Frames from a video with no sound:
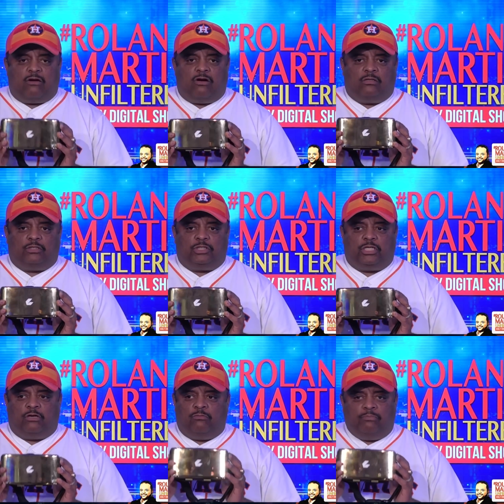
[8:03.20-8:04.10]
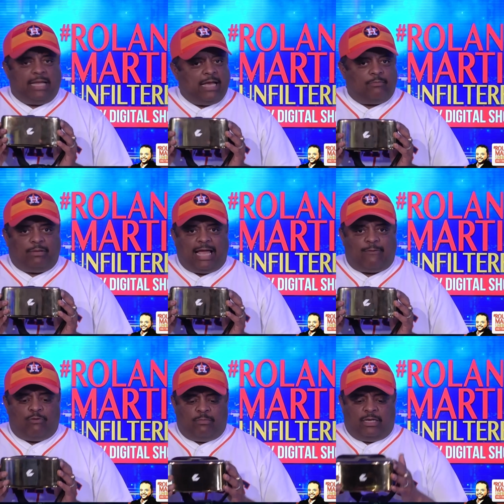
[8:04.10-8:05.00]
her on the show. Black
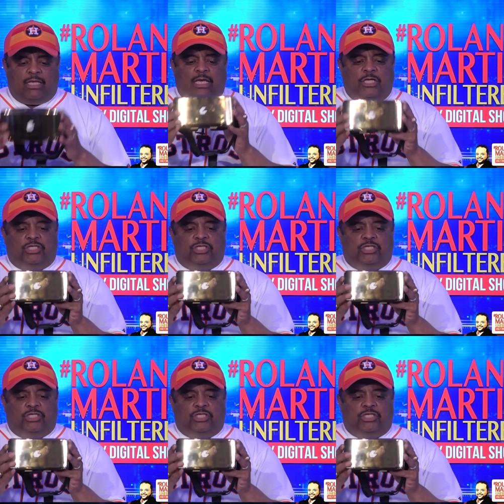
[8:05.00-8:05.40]
black woman.